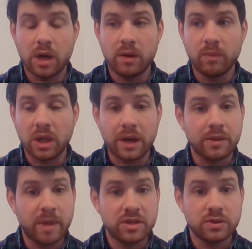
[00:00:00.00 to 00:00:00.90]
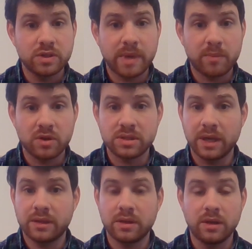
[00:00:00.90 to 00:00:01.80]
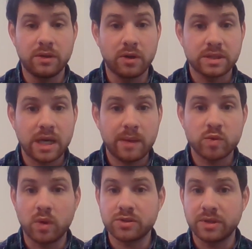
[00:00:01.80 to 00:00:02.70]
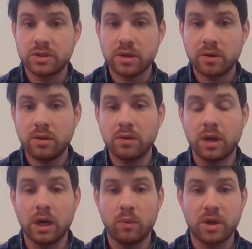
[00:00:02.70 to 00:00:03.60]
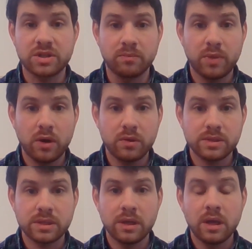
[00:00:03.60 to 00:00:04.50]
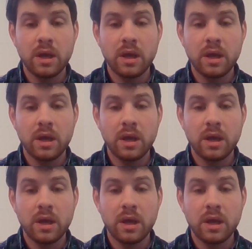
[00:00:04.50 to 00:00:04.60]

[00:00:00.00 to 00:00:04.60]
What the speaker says: A lot of the major newspapers like the New York Times, Wall Street Journal, Washington Post,